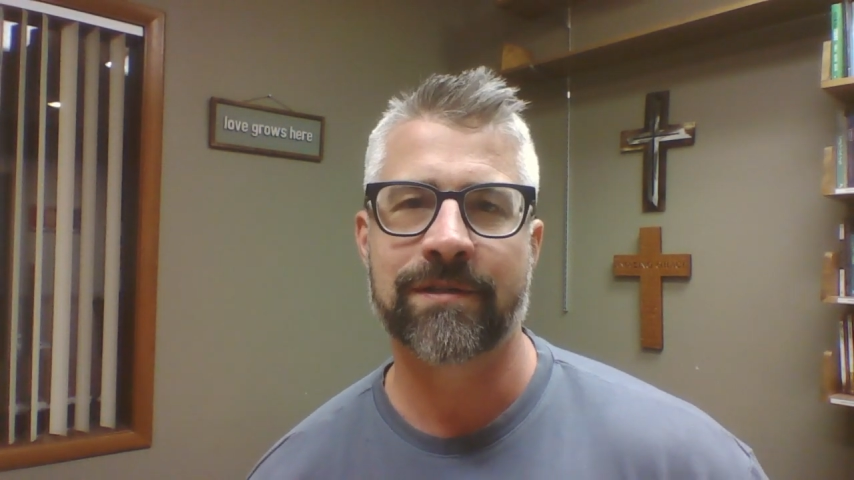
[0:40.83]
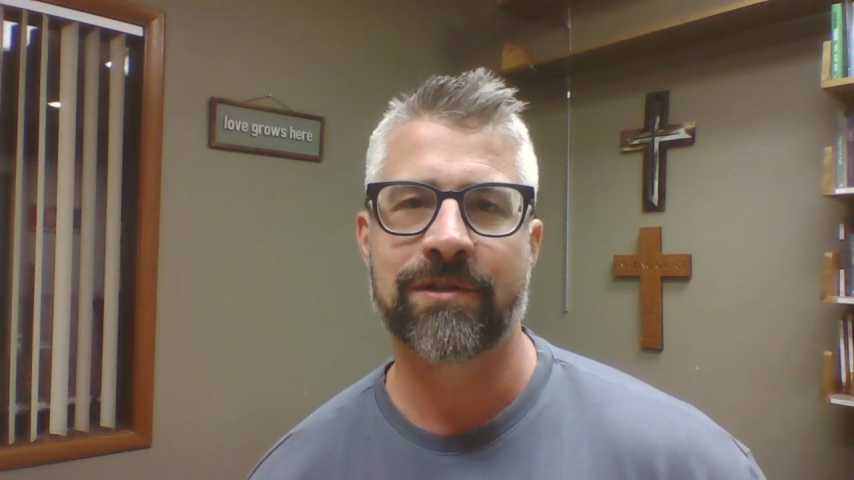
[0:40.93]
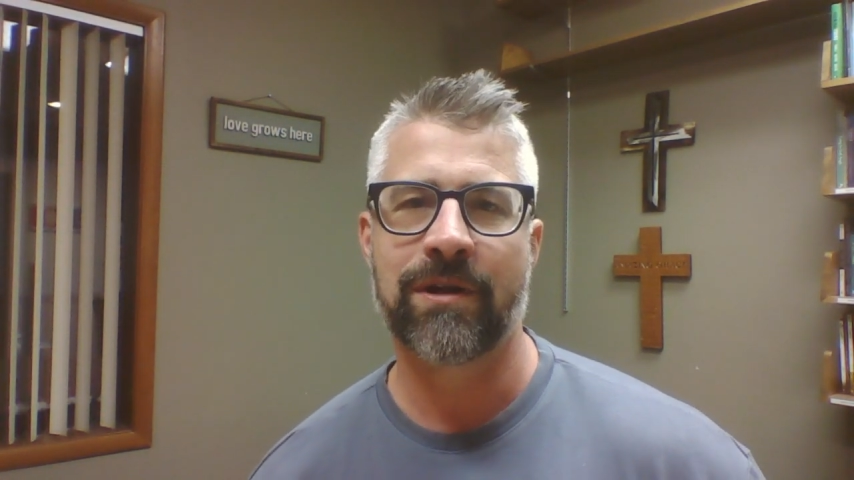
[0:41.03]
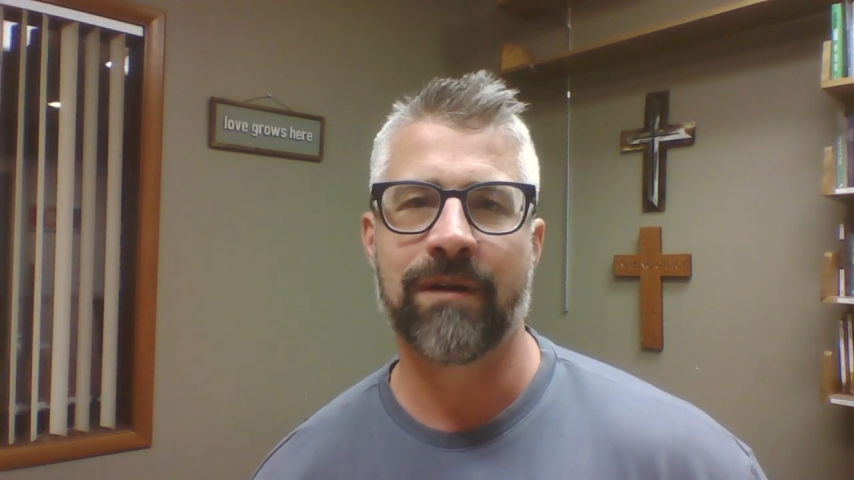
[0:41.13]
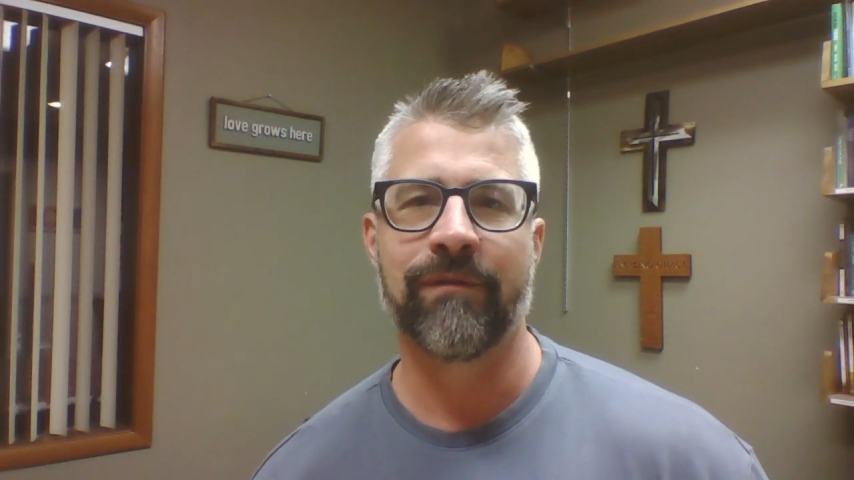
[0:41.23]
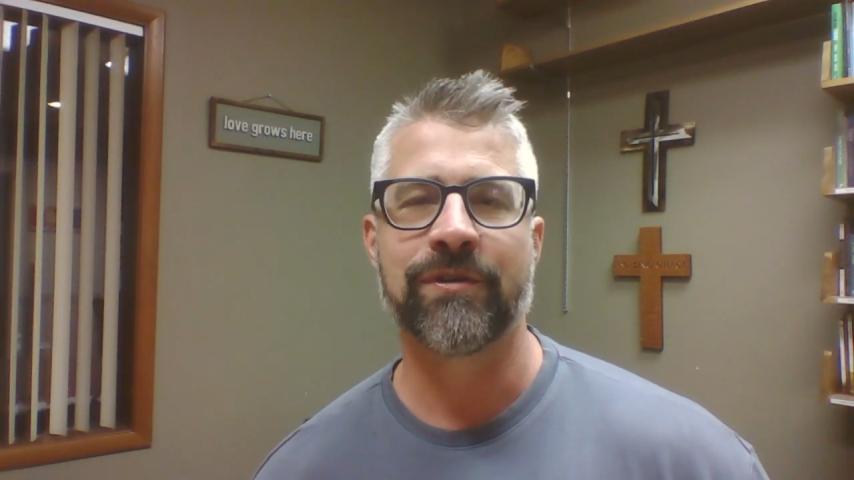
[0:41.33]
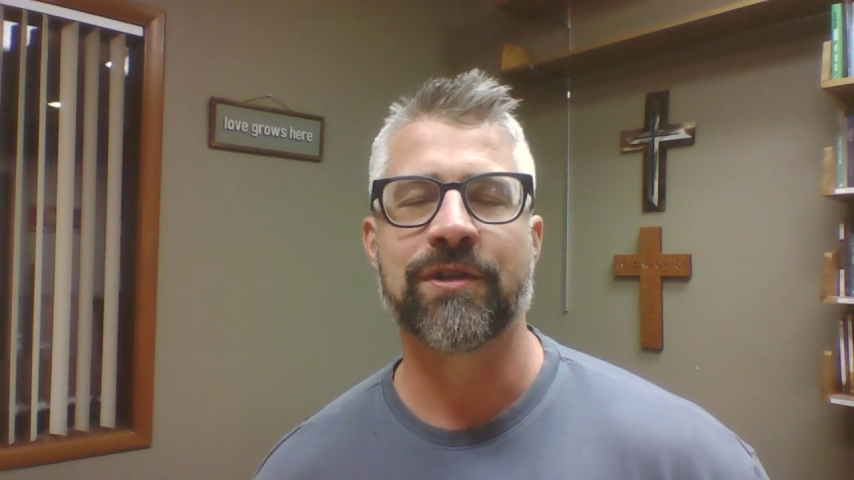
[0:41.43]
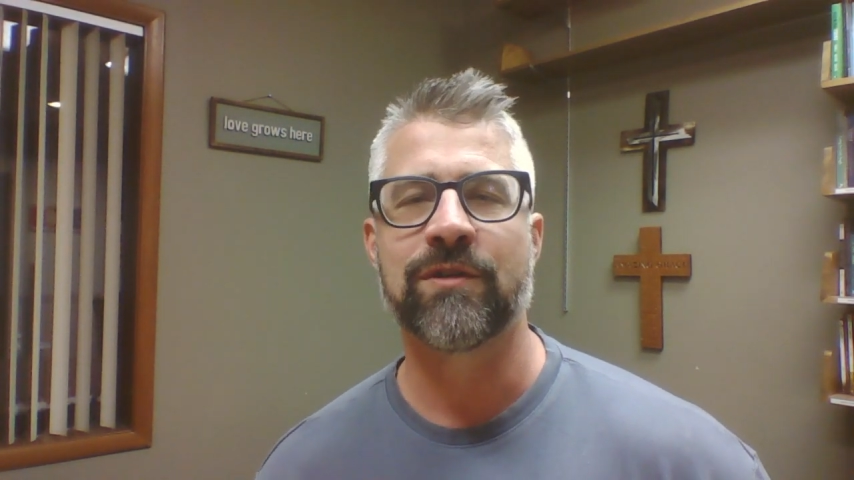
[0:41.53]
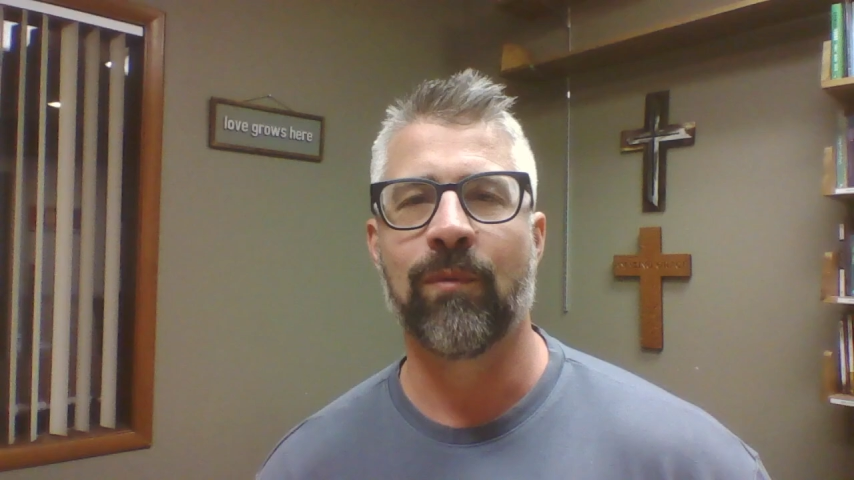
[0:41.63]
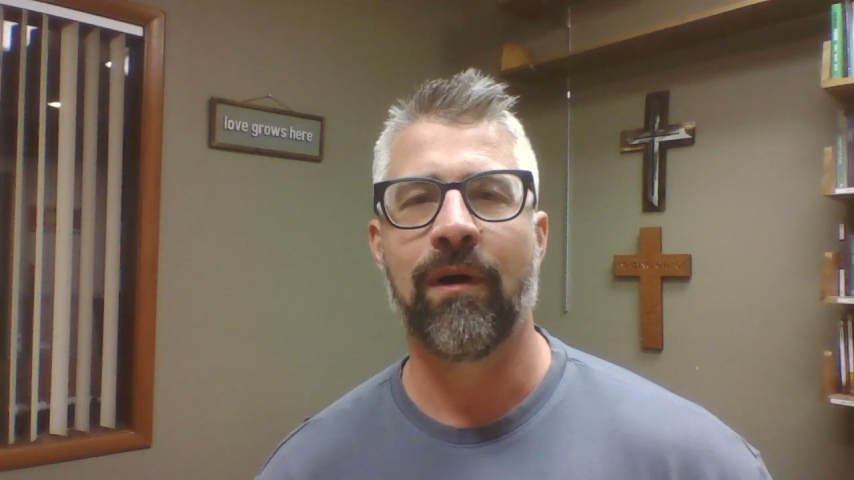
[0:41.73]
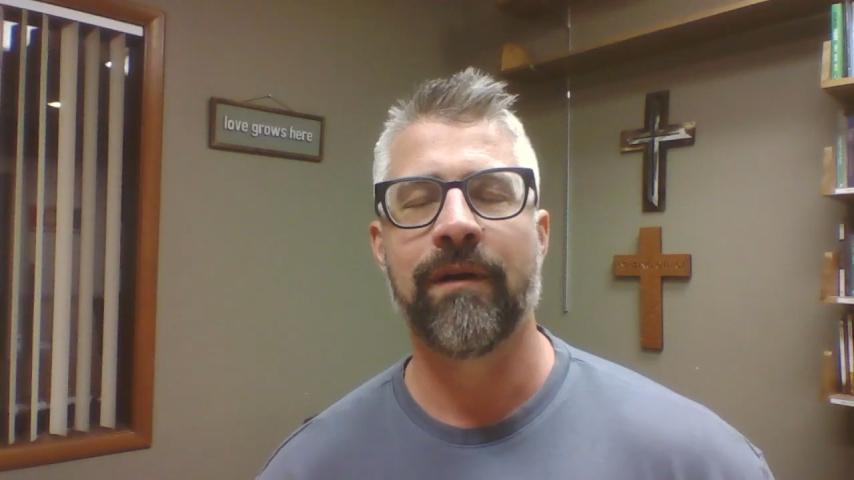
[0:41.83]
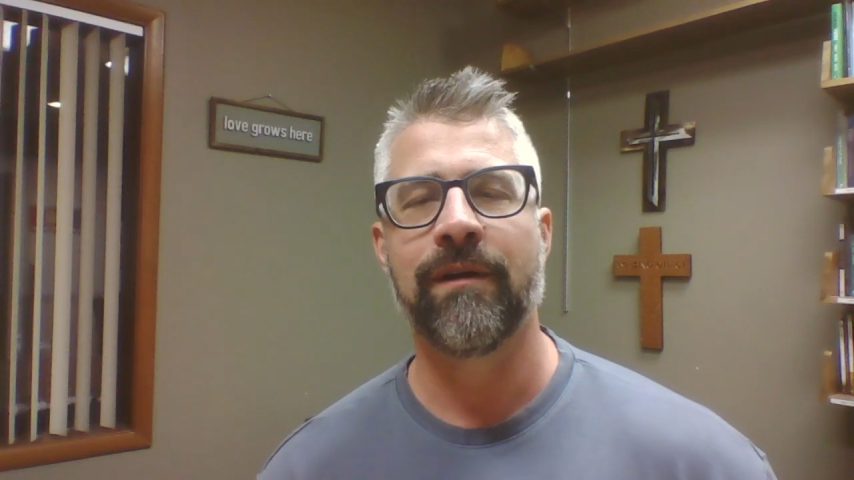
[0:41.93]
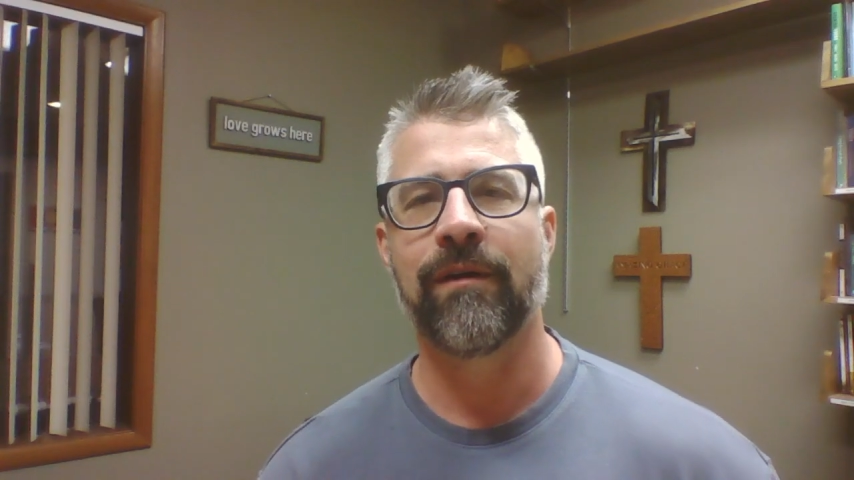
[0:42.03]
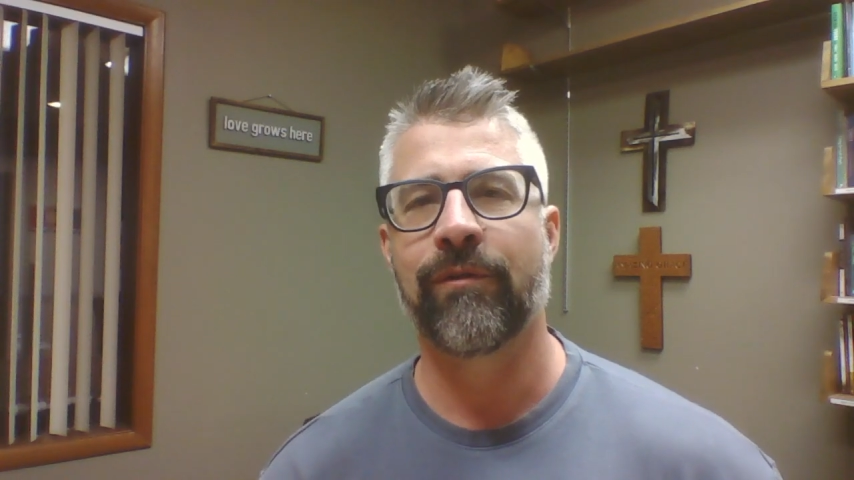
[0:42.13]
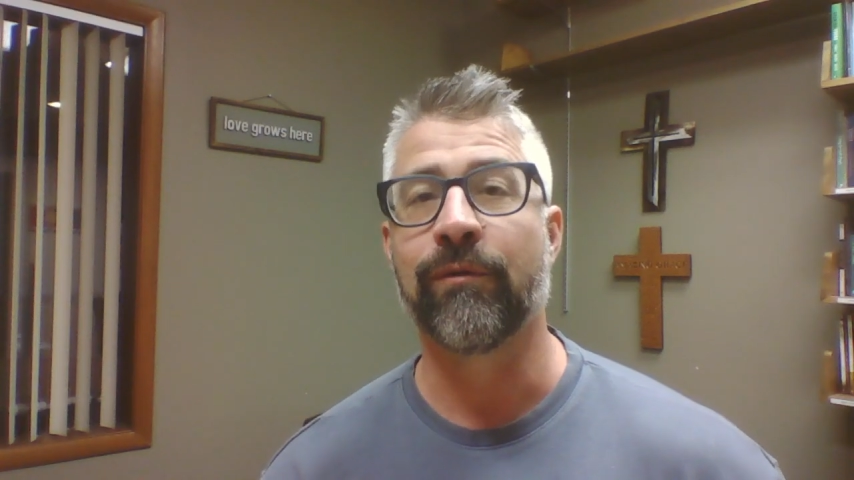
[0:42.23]
sharing verses
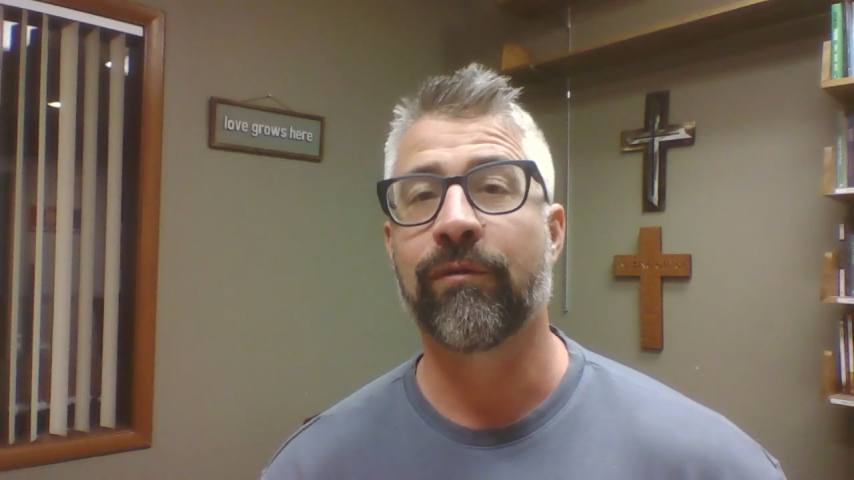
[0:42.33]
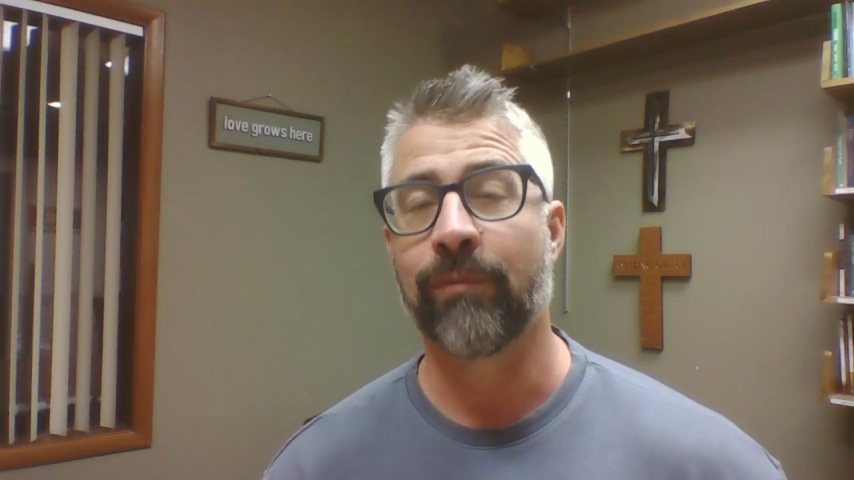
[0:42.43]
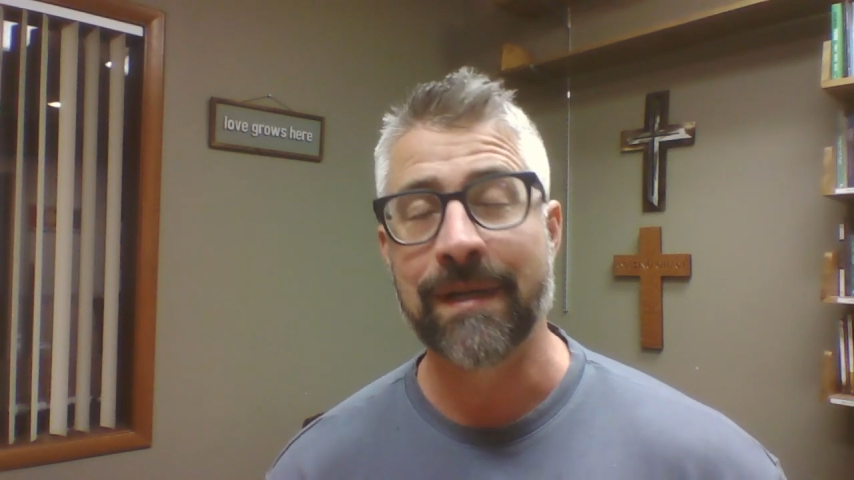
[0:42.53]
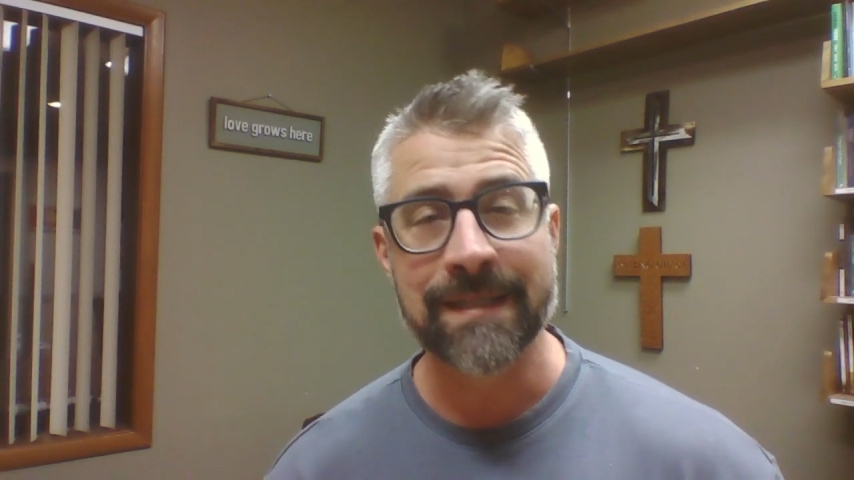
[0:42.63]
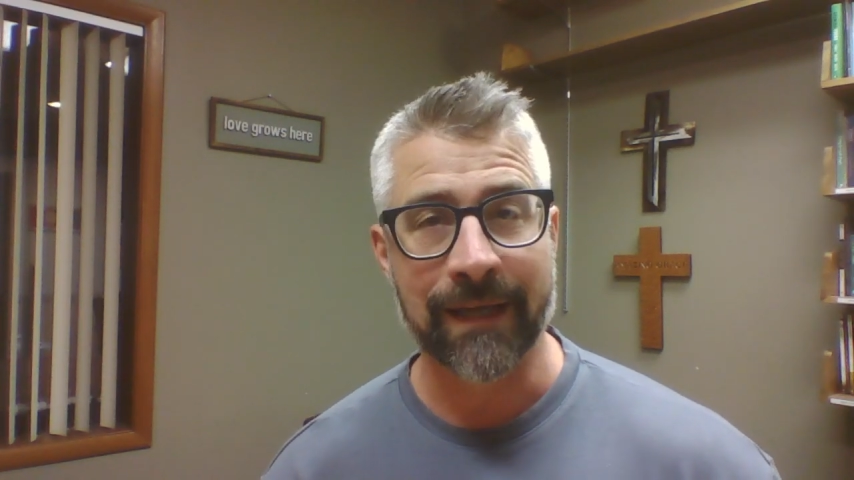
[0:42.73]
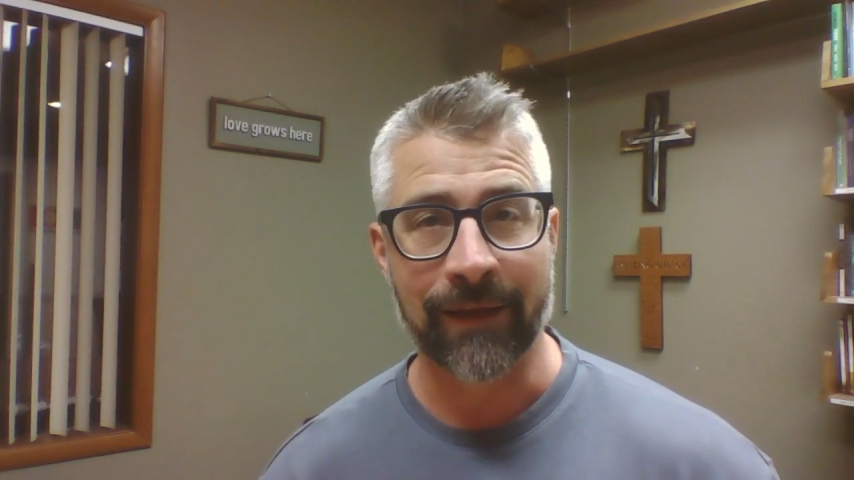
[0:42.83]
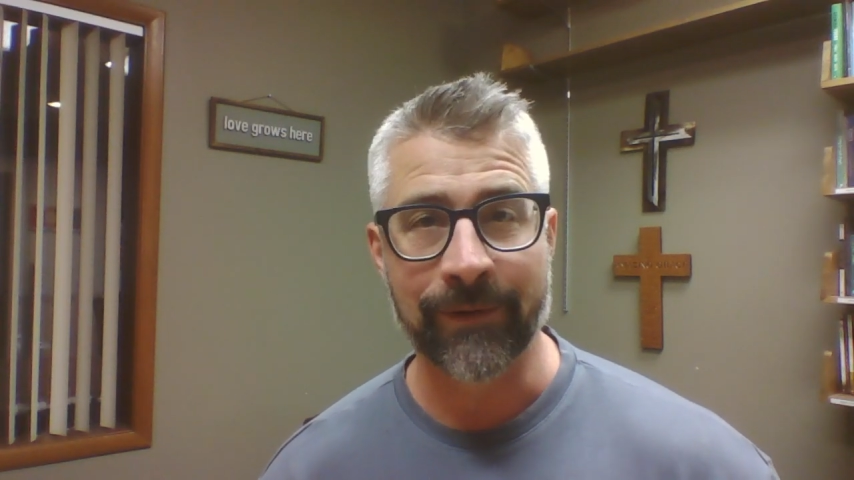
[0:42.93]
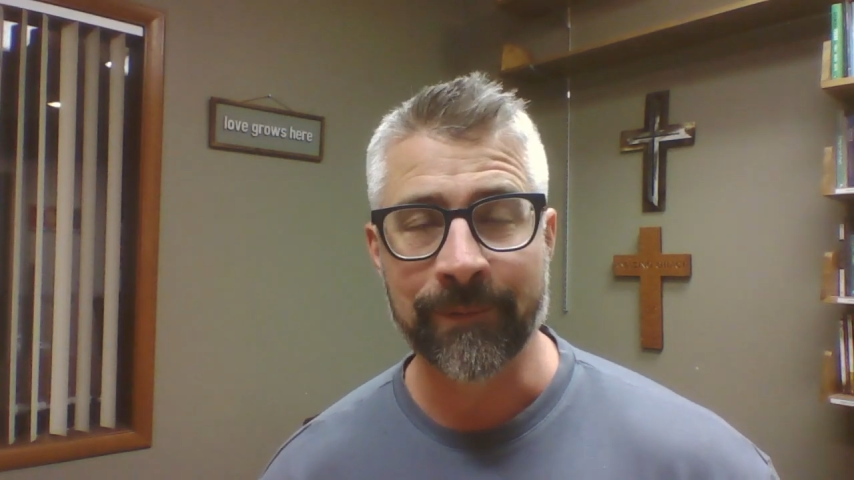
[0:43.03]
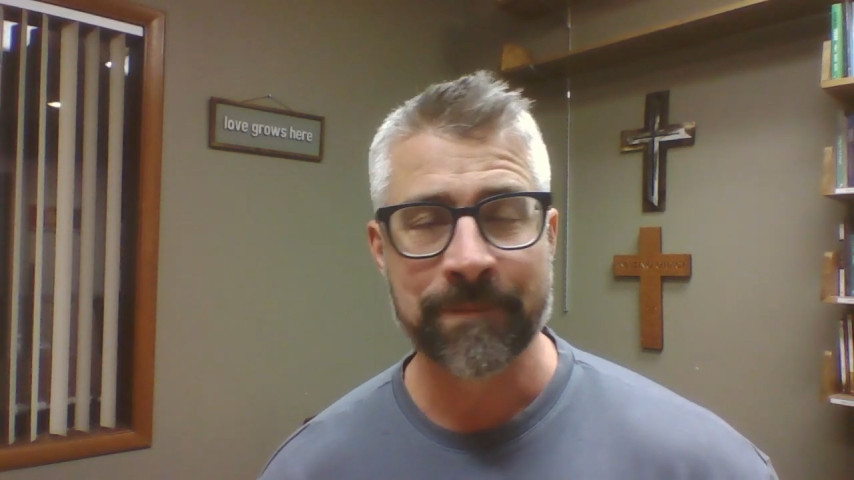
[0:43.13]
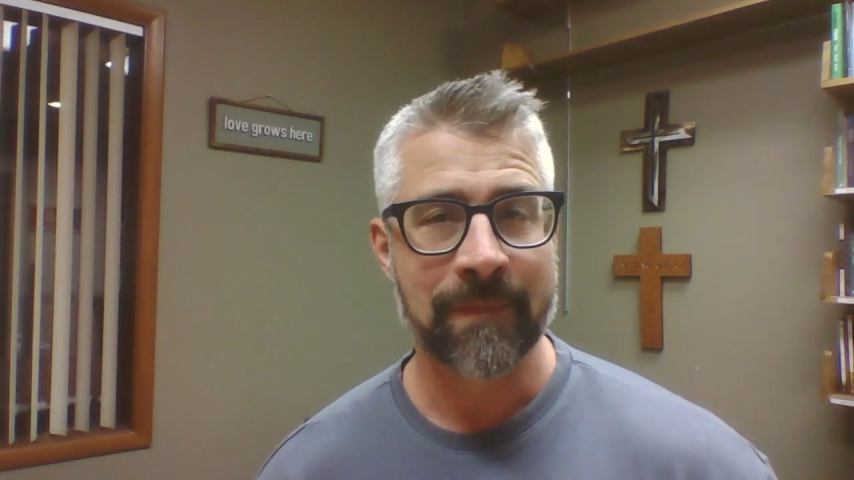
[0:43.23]
1 through 3 together.